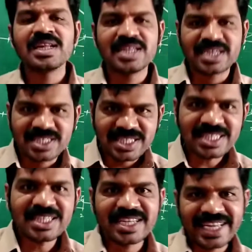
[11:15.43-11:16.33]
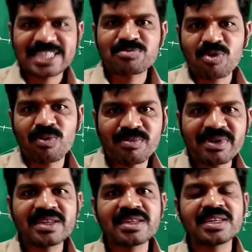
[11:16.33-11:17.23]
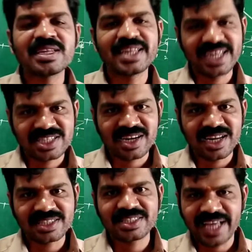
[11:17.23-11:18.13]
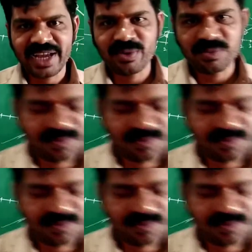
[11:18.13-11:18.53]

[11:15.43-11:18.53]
Let us see the next problem in next class. Thank you.